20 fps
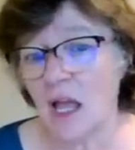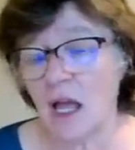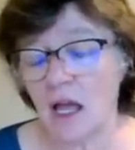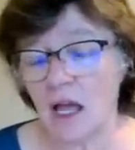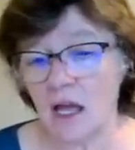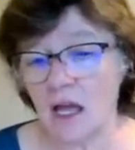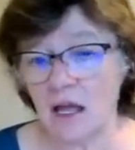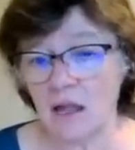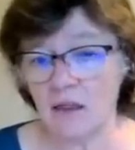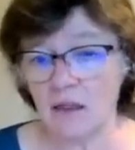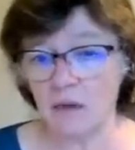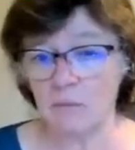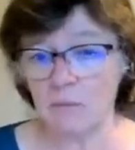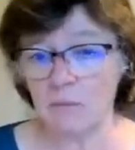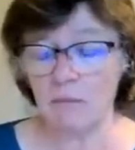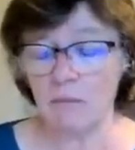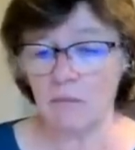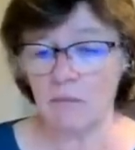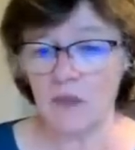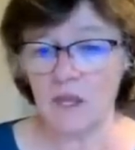Uh,
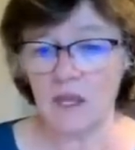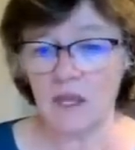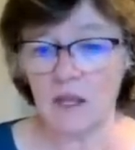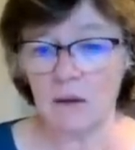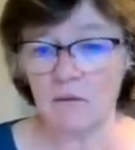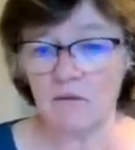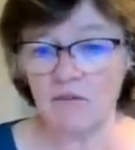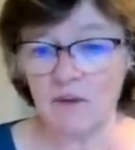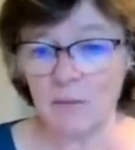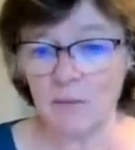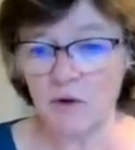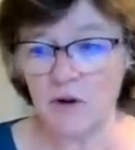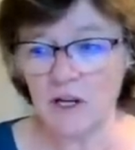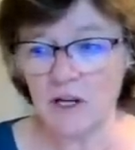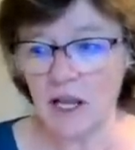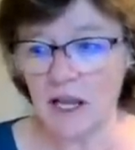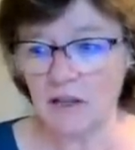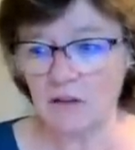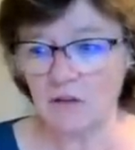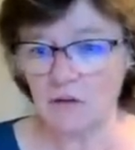the, the February
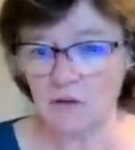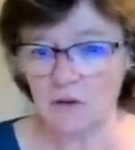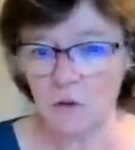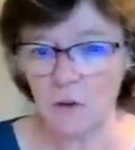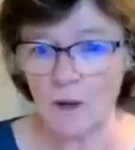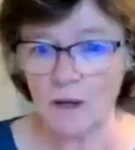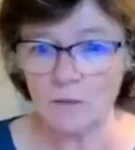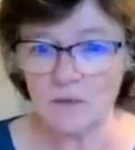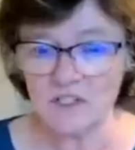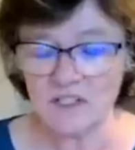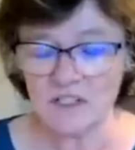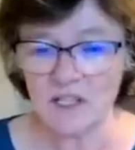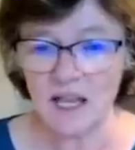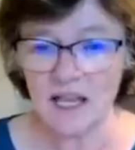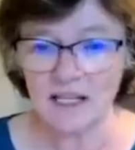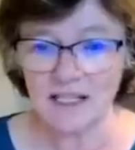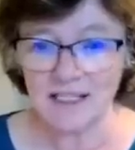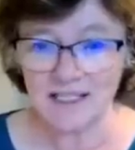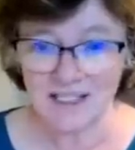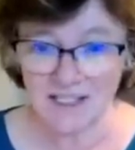9th earthquake was
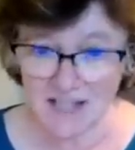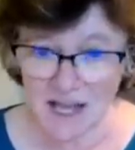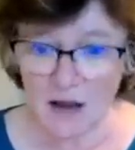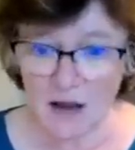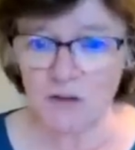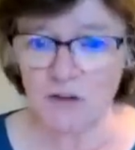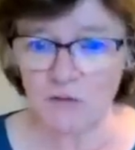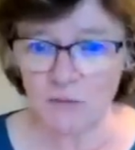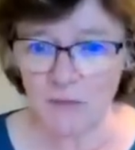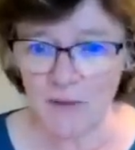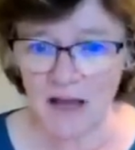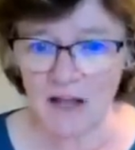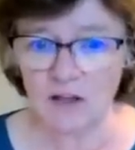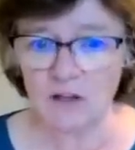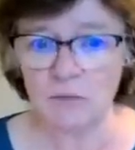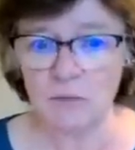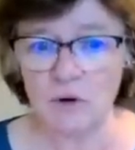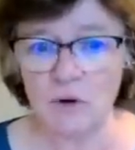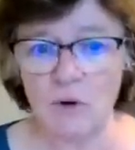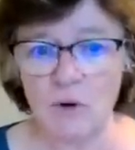slightly south of
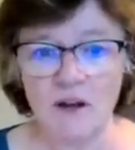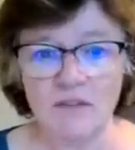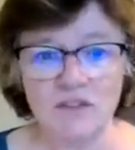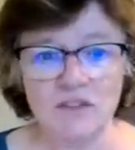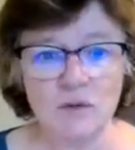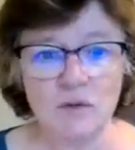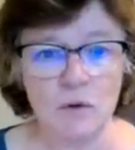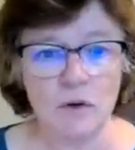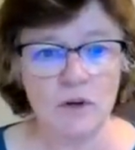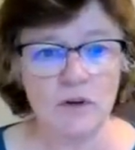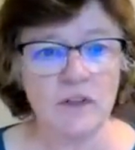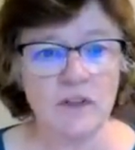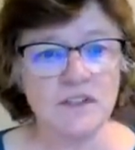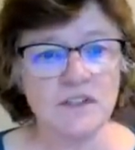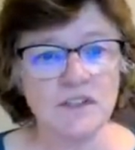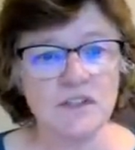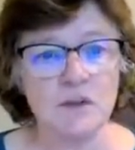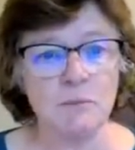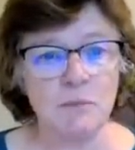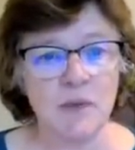Malibu offshore.
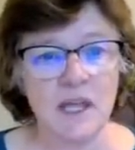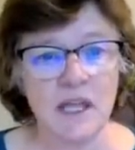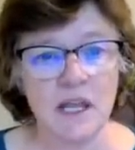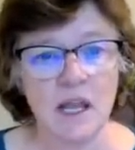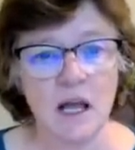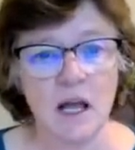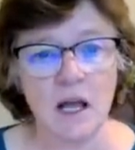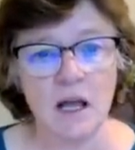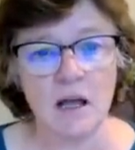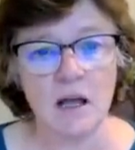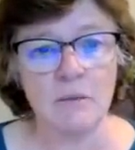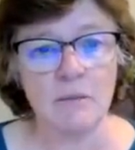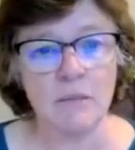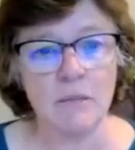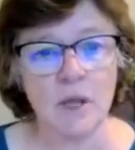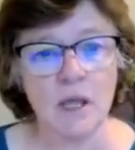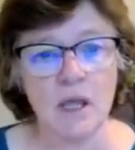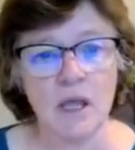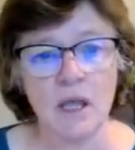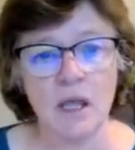This is a bit
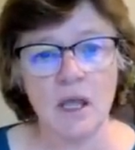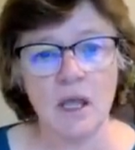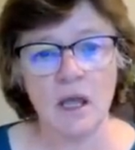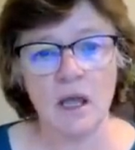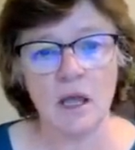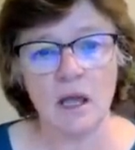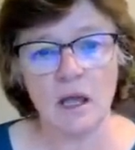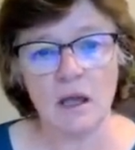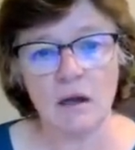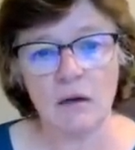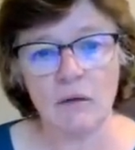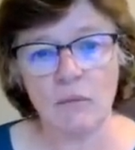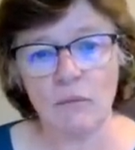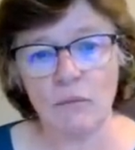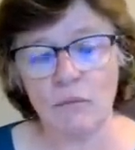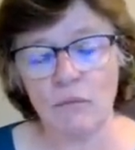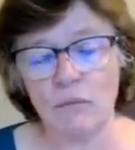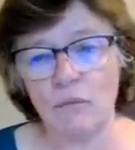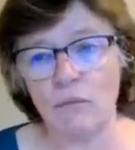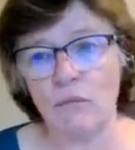um,
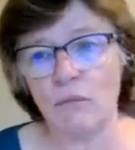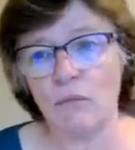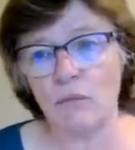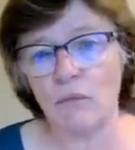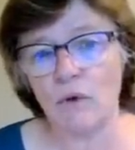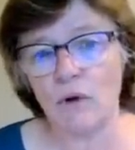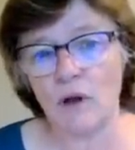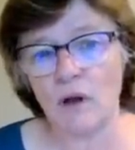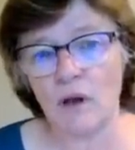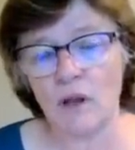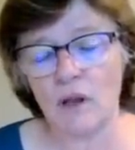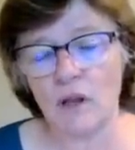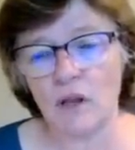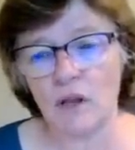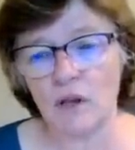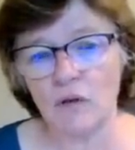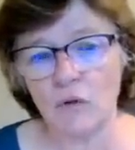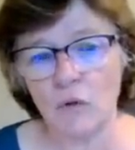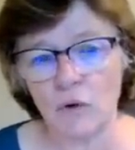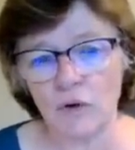um,
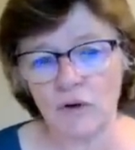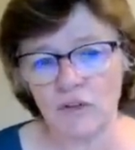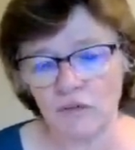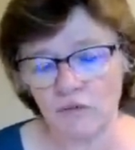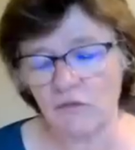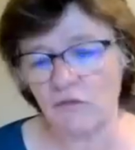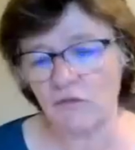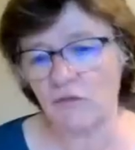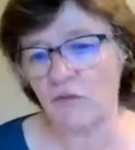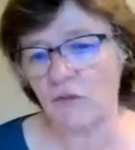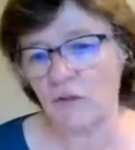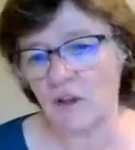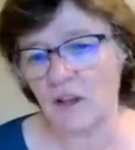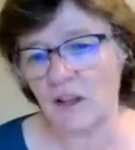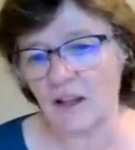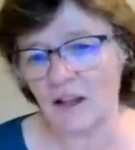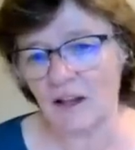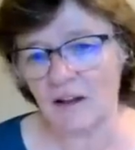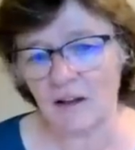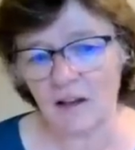uh, north of,
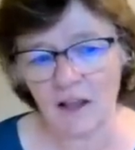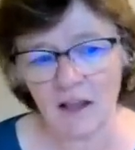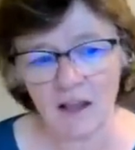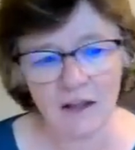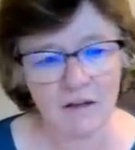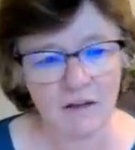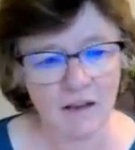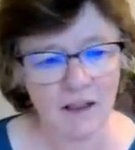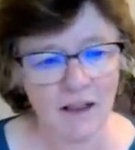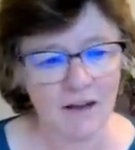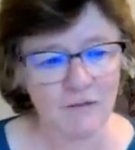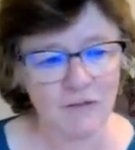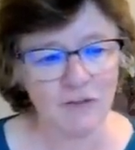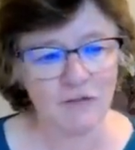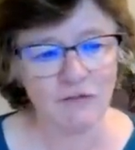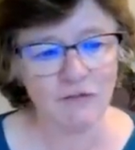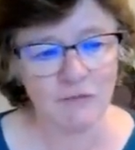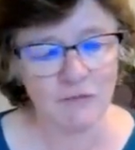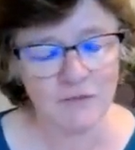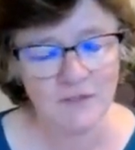uh, uh, of
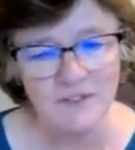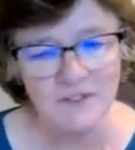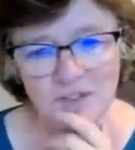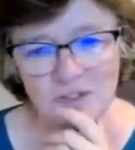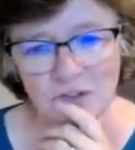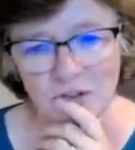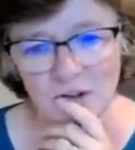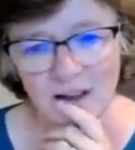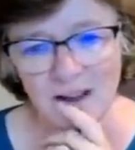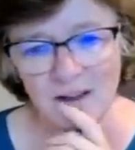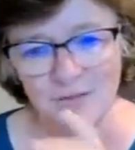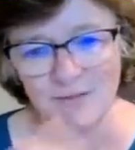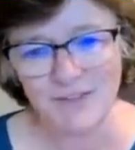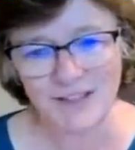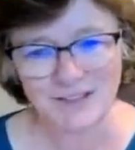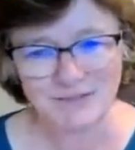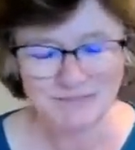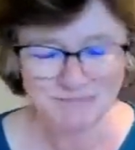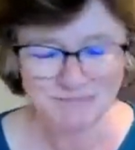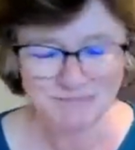the, of
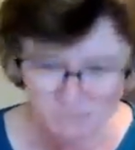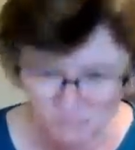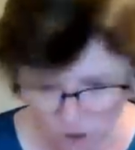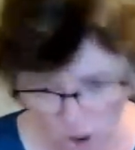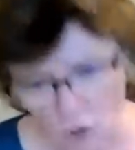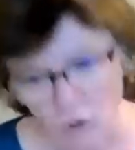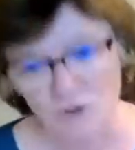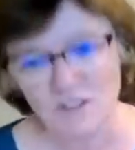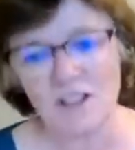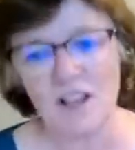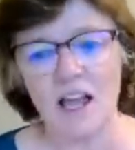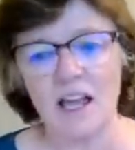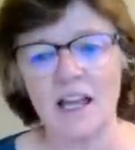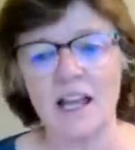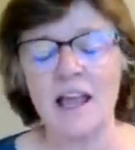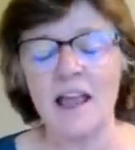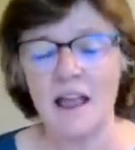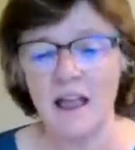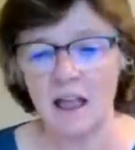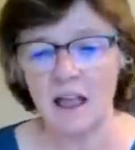the
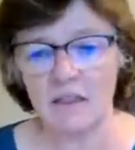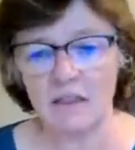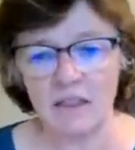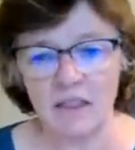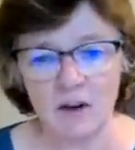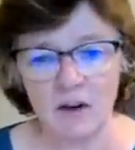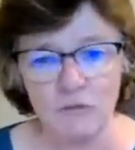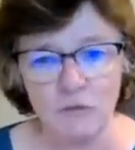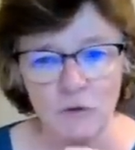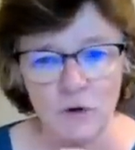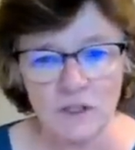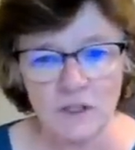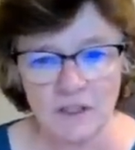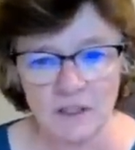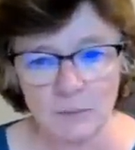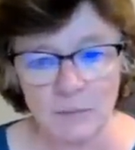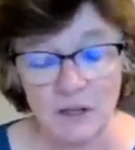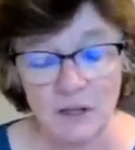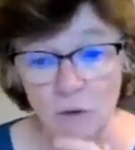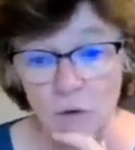coastline and therefore a
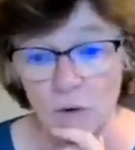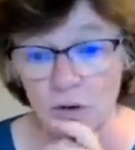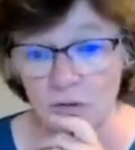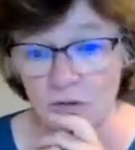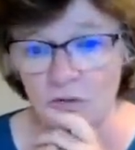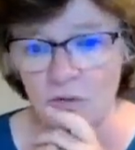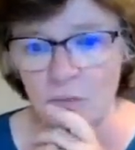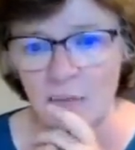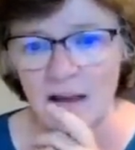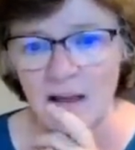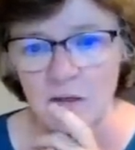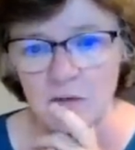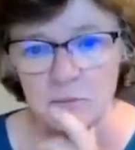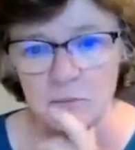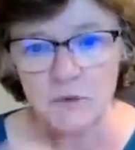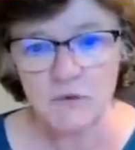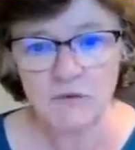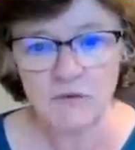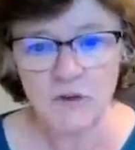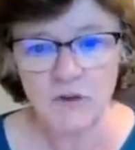little bit north of the
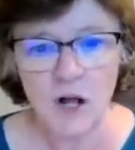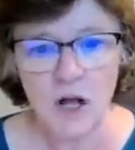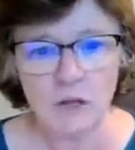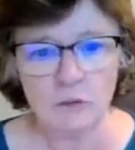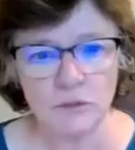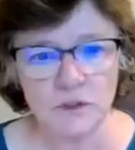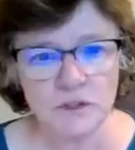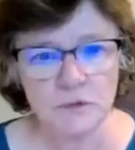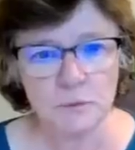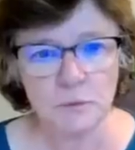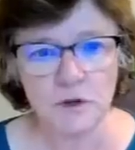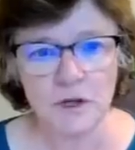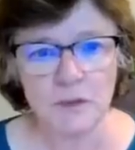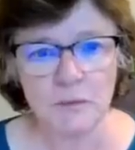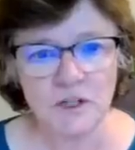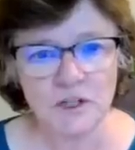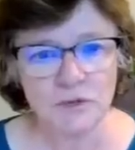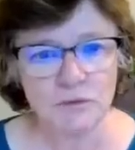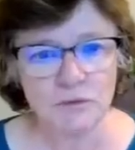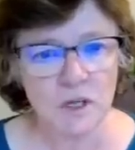Malibu Fault, which pretty
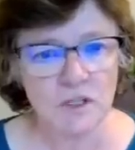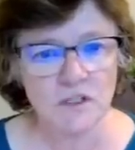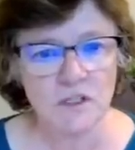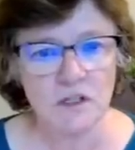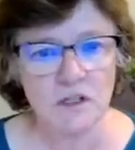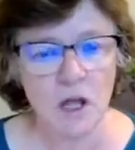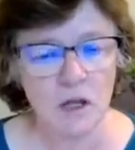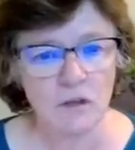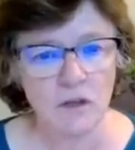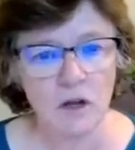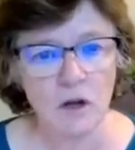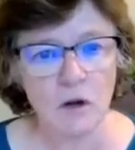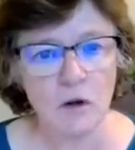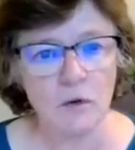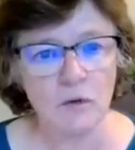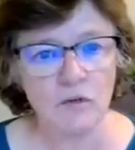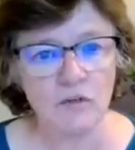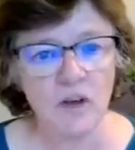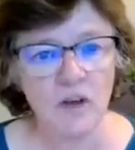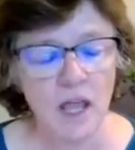much runs along the
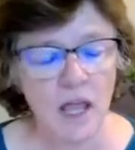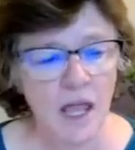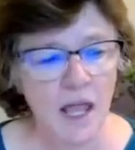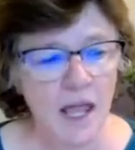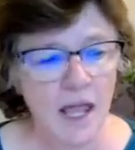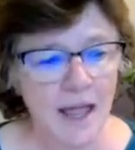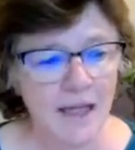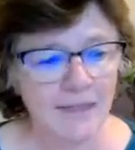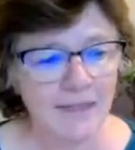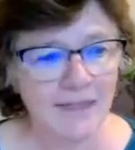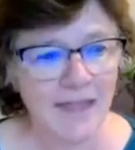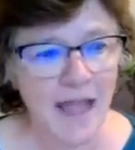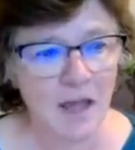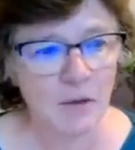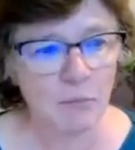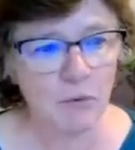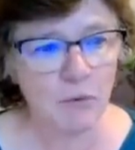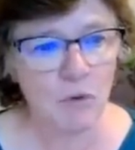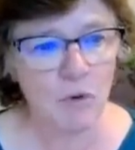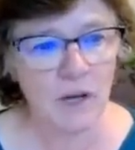coast at
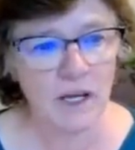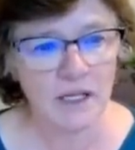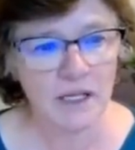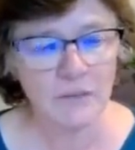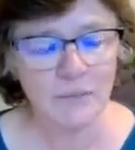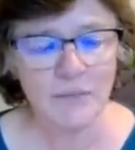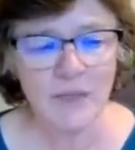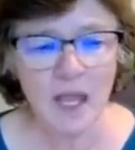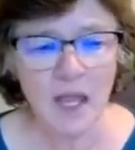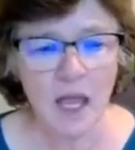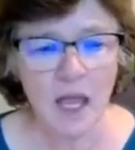that point.